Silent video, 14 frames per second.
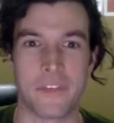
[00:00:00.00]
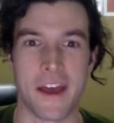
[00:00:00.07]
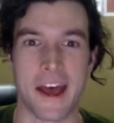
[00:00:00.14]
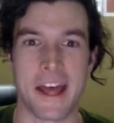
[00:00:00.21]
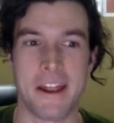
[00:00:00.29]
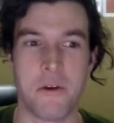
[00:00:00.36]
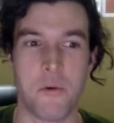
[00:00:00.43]

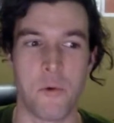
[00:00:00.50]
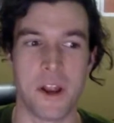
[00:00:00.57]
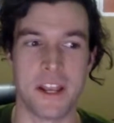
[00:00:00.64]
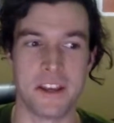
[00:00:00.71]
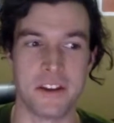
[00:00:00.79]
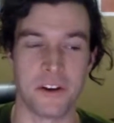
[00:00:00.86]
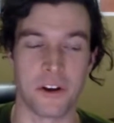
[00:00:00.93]
that
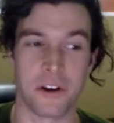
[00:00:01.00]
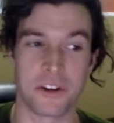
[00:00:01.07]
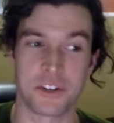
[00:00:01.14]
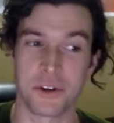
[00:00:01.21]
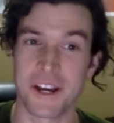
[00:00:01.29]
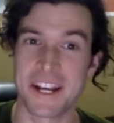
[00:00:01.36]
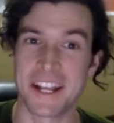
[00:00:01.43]
when you're
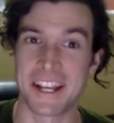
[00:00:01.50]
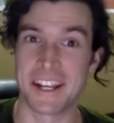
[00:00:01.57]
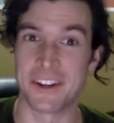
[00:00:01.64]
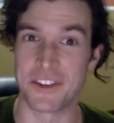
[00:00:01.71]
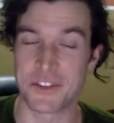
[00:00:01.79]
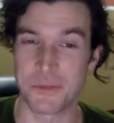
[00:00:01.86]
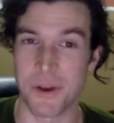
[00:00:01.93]
training and
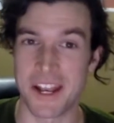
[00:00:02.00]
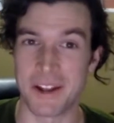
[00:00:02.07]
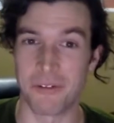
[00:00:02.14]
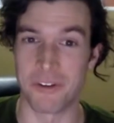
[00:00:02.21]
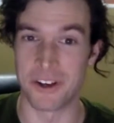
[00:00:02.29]
you're sweating,